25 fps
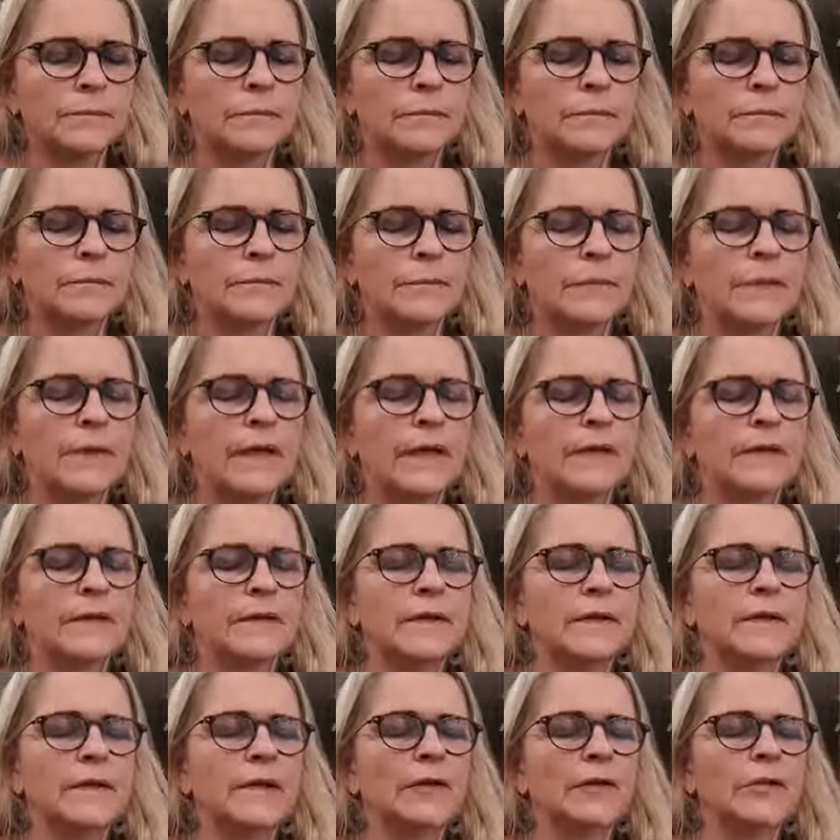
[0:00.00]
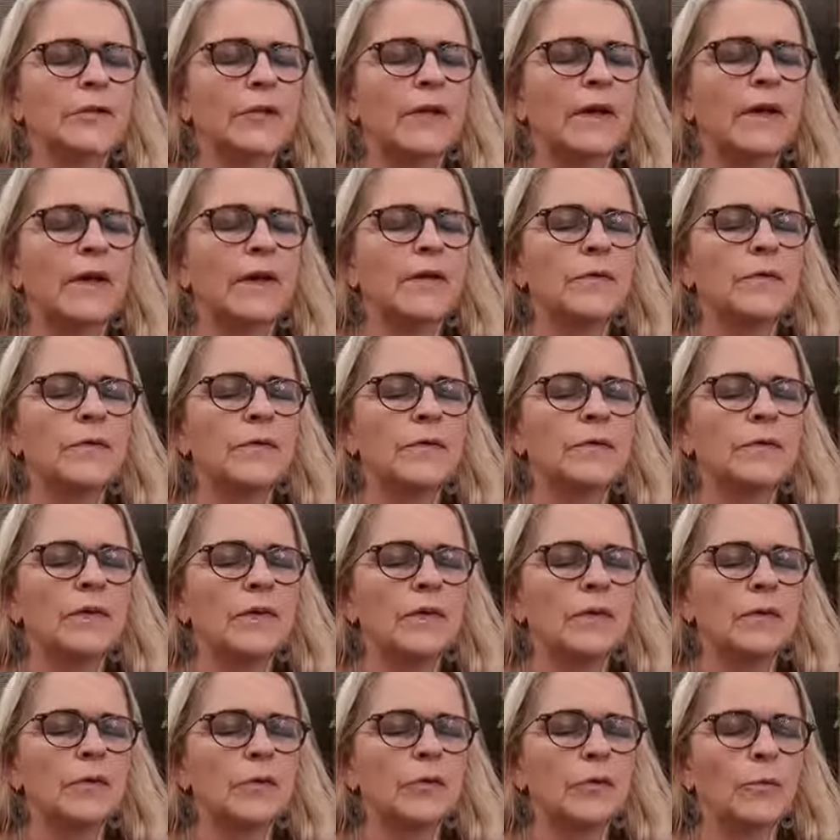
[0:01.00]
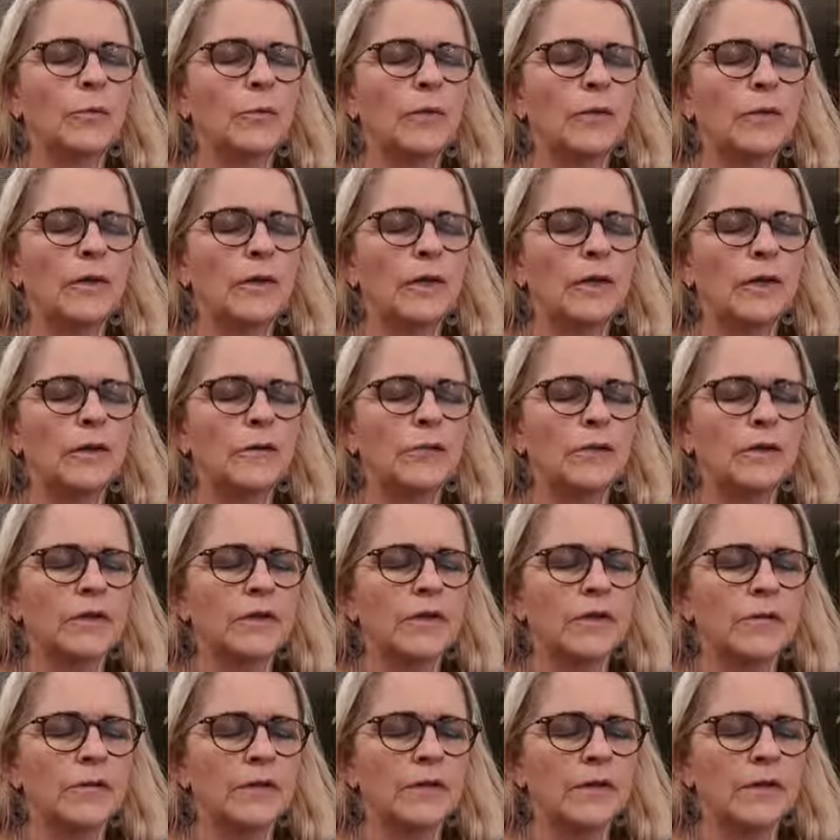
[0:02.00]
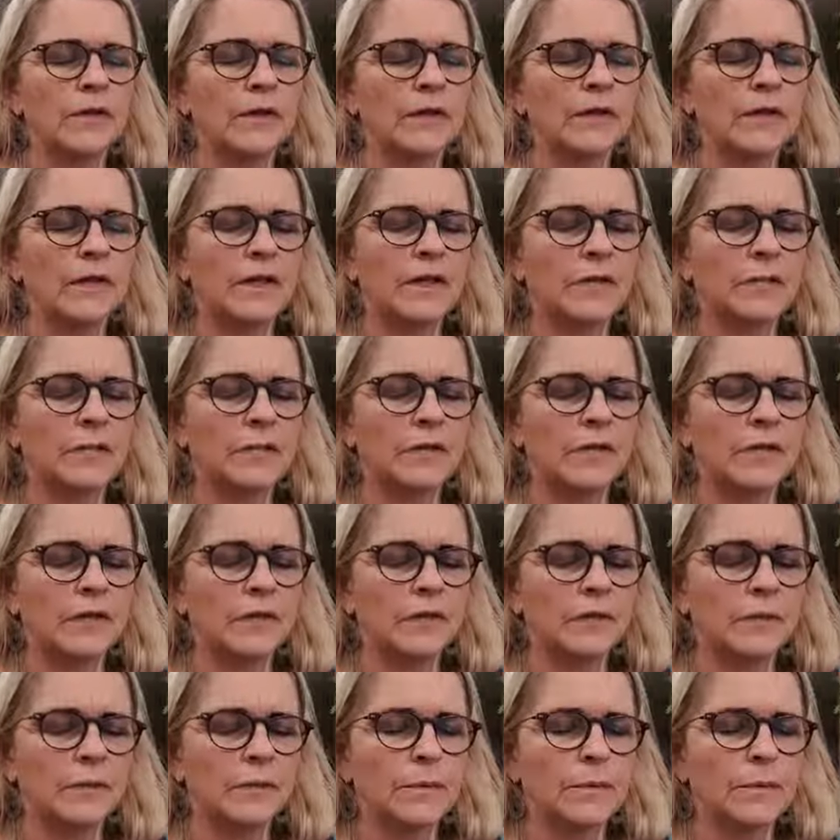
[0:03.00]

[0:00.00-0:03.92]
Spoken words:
Breathe that into every cell of your body, whatever that gift is.